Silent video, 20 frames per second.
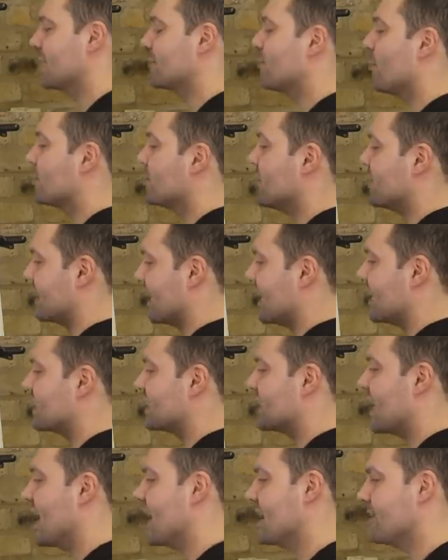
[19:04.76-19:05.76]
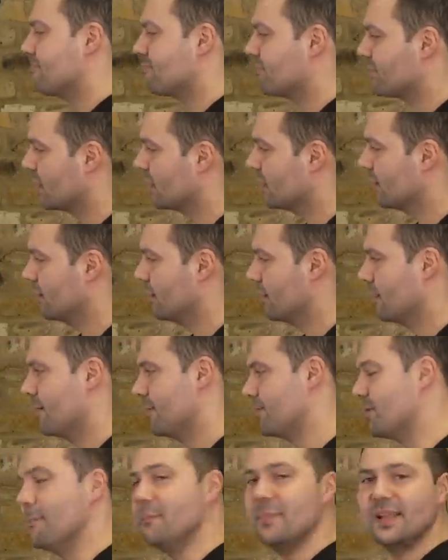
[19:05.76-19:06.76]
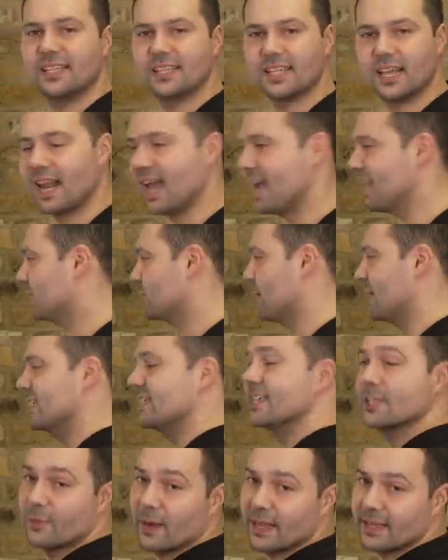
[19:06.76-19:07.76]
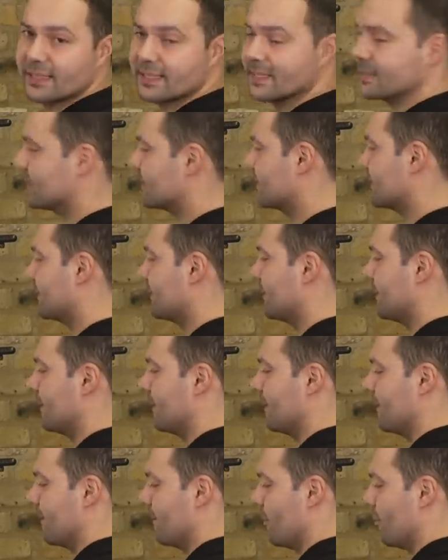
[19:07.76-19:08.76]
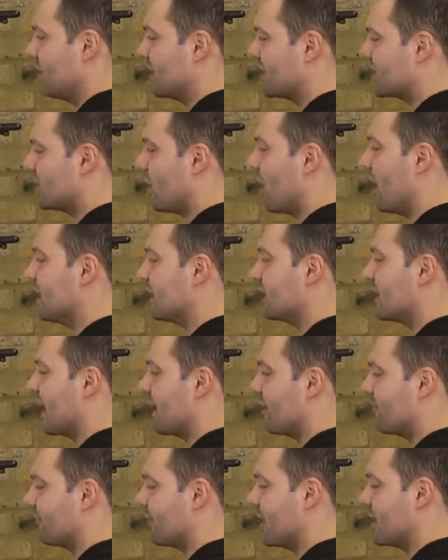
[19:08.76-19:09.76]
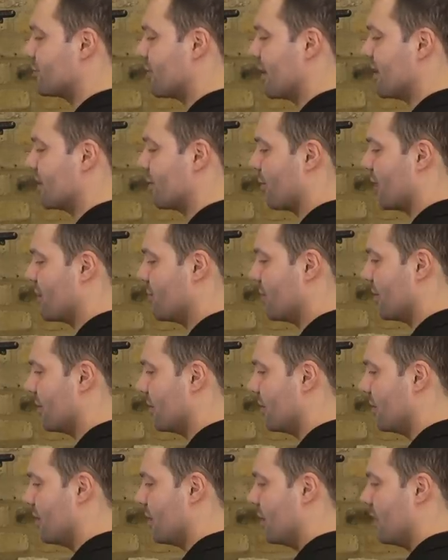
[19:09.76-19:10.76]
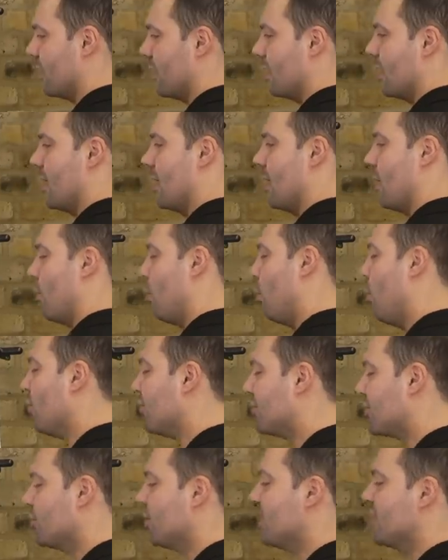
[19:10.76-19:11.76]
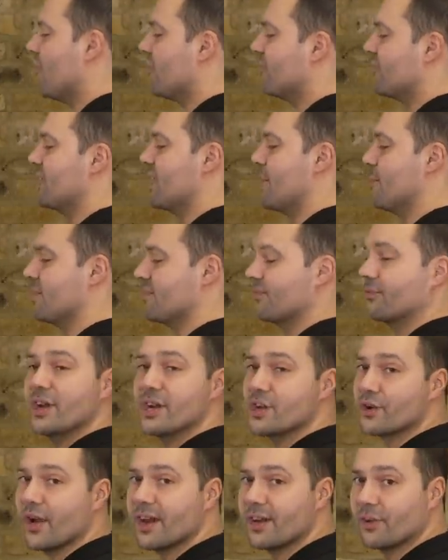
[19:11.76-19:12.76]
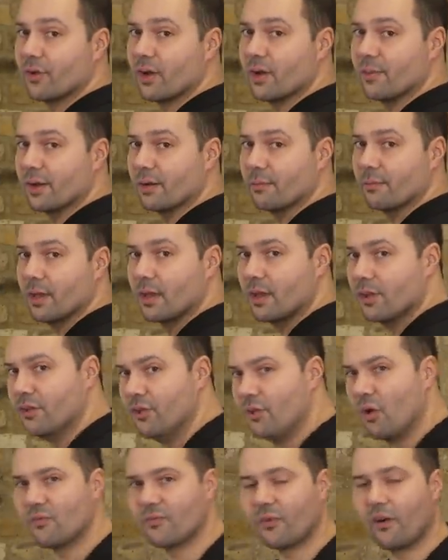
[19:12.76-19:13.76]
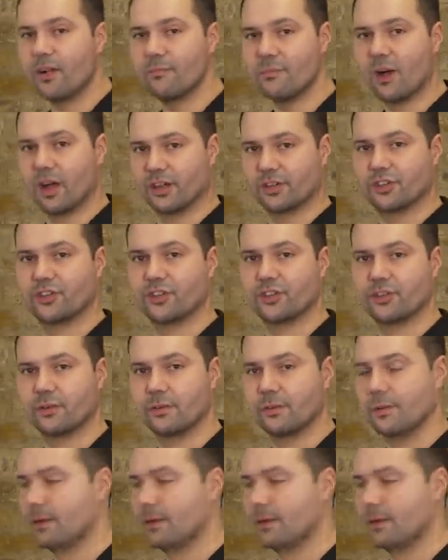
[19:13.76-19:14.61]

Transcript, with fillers: Let's be optimistic. Let's say the mid to late 2020s. We sign that free trade agreement. What do we offer them in a free trade agreement? Not very much.